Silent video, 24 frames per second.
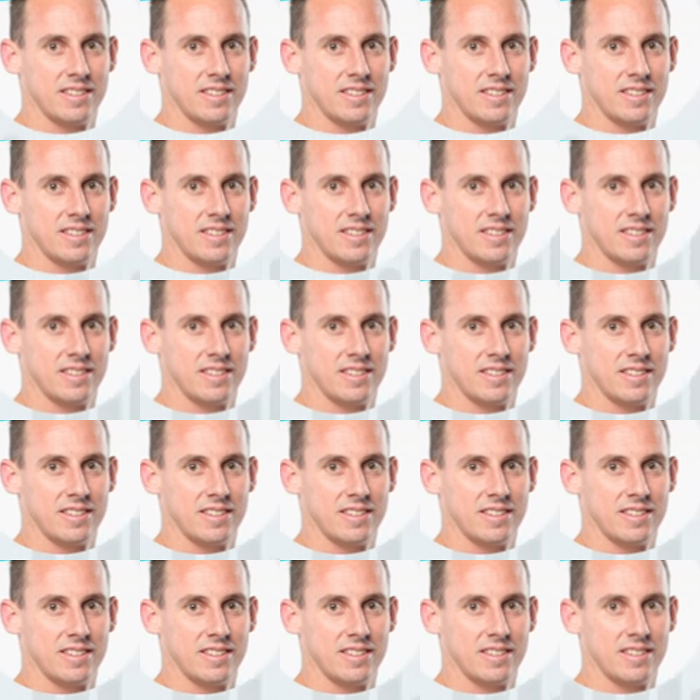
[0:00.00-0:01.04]

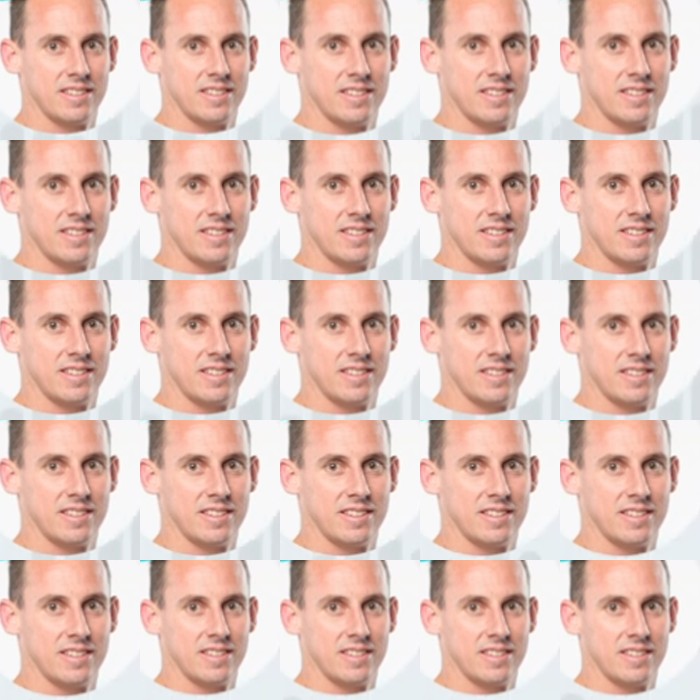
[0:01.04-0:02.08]

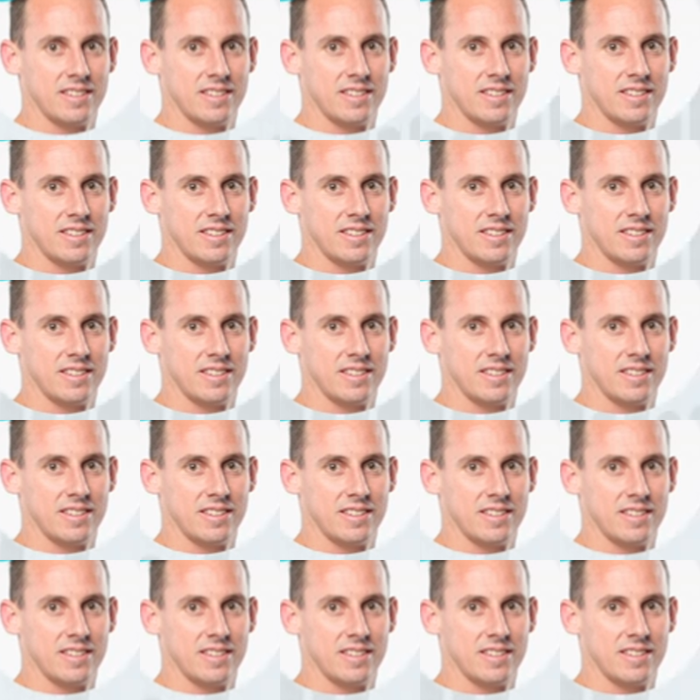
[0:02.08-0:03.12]

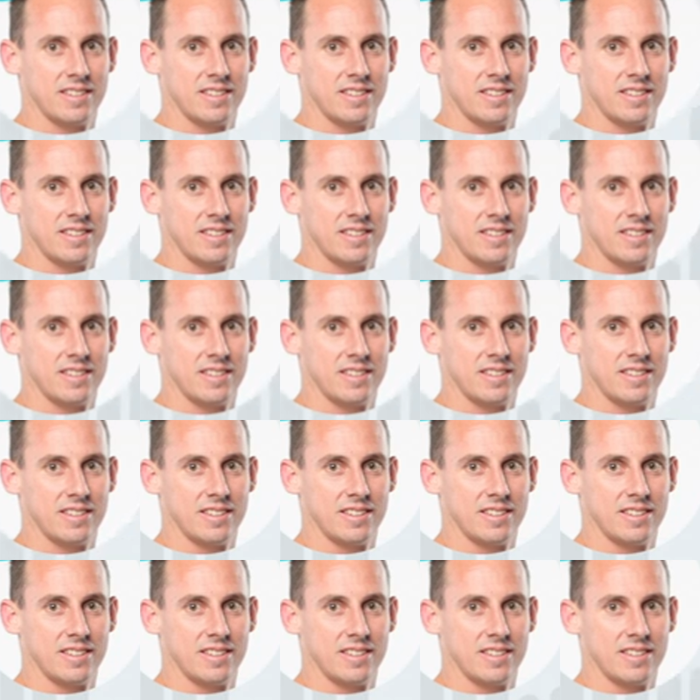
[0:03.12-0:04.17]

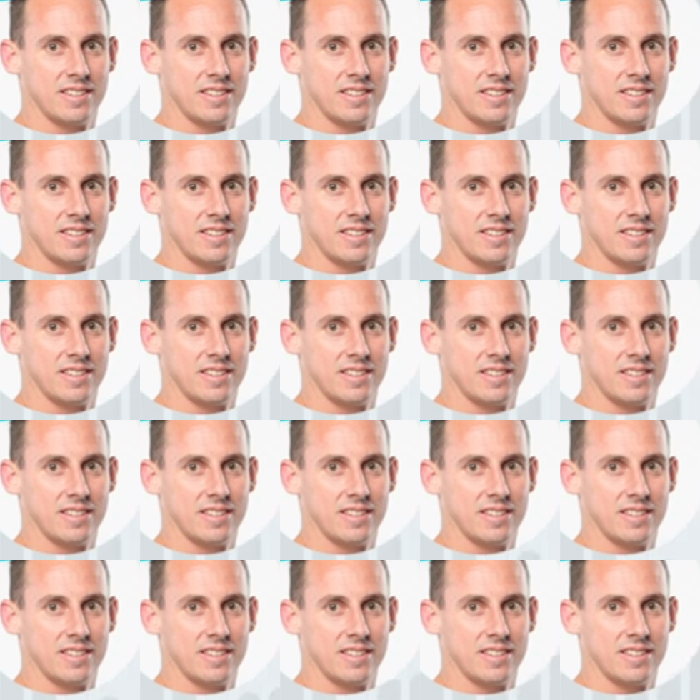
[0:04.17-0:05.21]

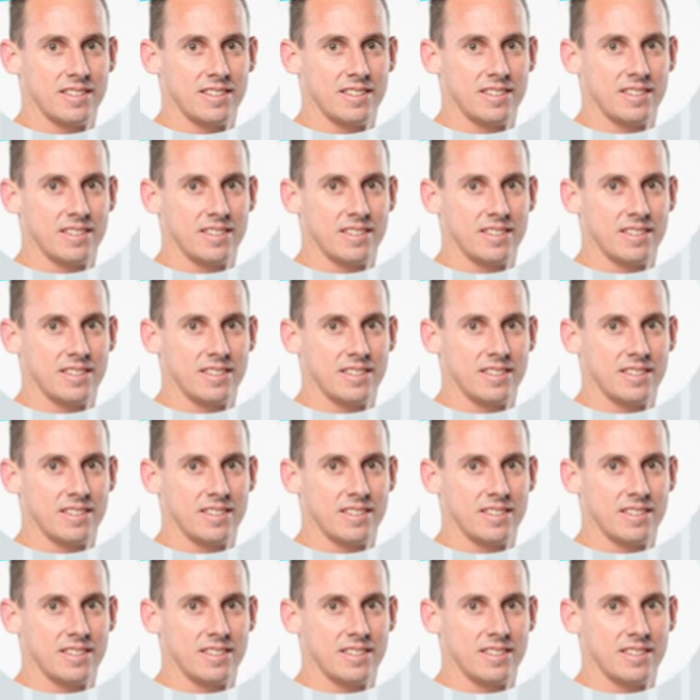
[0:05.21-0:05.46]
(silent)